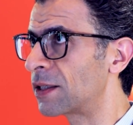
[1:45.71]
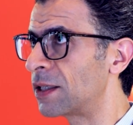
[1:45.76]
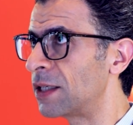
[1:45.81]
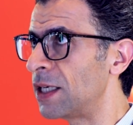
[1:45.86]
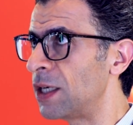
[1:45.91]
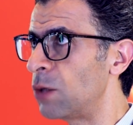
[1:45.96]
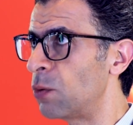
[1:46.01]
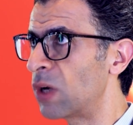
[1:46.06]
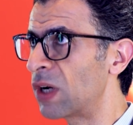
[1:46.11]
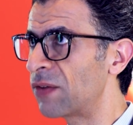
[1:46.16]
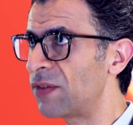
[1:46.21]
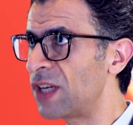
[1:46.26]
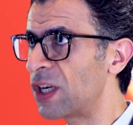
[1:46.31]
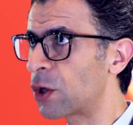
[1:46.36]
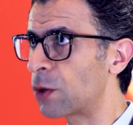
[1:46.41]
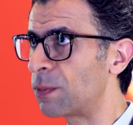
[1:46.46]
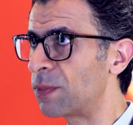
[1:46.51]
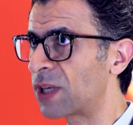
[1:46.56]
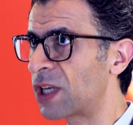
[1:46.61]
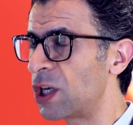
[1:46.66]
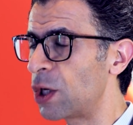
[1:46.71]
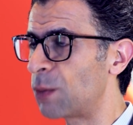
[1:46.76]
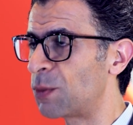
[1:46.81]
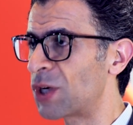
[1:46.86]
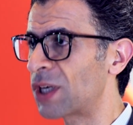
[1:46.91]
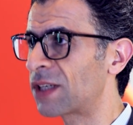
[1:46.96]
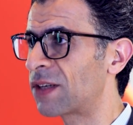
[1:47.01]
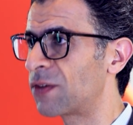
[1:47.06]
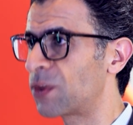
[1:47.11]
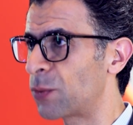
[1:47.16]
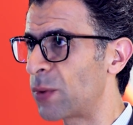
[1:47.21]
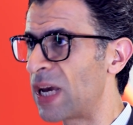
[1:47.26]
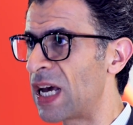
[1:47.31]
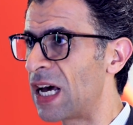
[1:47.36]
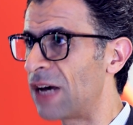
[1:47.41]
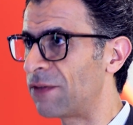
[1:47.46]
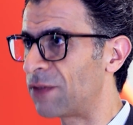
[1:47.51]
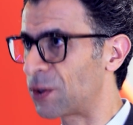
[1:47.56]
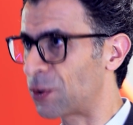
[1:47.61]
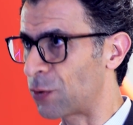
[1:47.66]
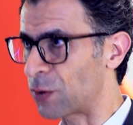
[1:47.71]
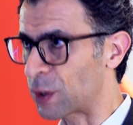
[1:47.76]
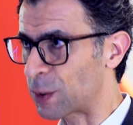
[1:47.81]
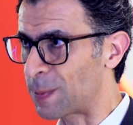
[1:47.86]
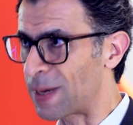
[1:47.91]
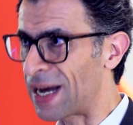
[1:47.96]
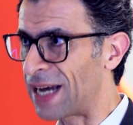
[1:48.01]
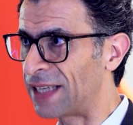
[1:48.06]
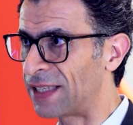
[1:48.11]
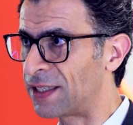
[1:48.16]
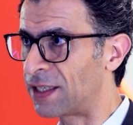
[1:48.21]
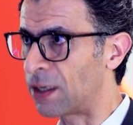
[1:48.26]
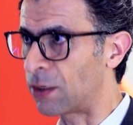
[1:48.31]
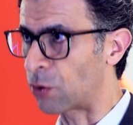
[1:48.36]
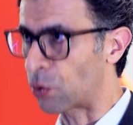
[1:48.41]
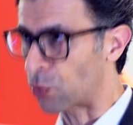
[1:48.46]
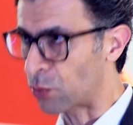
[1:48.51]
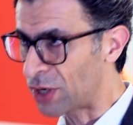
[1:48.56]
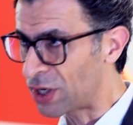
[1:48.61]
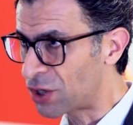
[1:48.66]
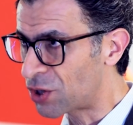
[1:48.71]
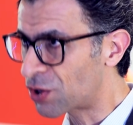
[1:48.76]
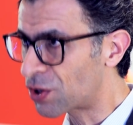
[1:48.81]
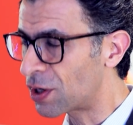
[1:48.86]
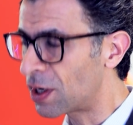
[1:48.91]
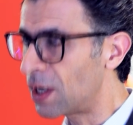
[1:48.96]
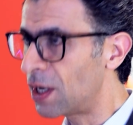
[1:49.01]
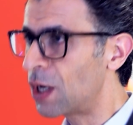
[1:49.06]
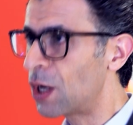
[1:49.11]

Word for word: One of the key objectives we have is to expand our reach